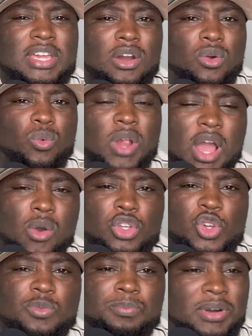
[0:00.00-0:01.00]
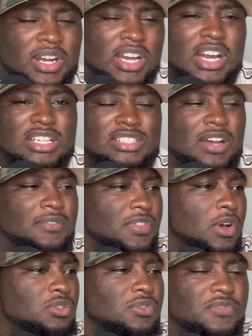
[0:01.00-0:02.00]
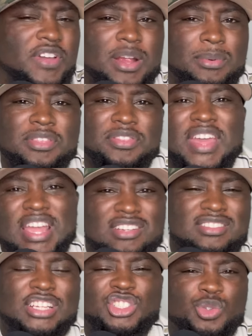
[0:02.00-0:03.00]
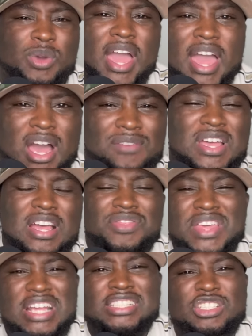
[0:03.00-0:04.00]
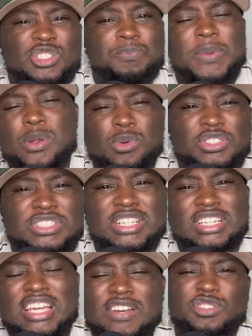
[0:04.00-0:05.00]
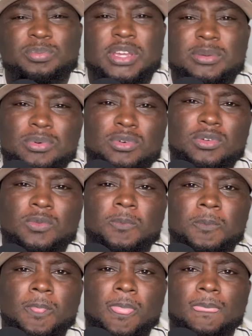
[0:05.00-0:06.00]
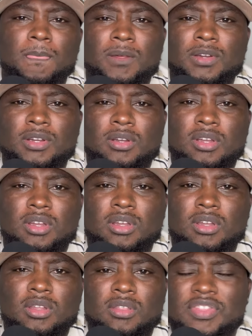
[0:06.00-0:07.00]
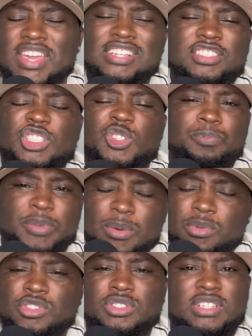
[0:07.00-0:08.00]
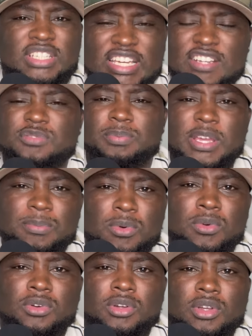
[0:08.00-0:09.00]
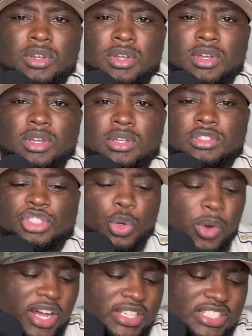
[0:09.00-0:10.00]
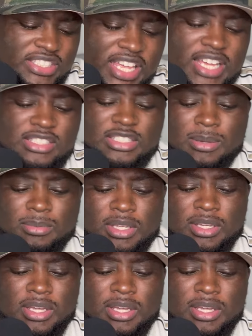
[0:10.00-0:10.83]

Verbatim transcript: around you because of those very things that you have. These are spiritual gifts, people. These are spiritual gifts, people. So understand something.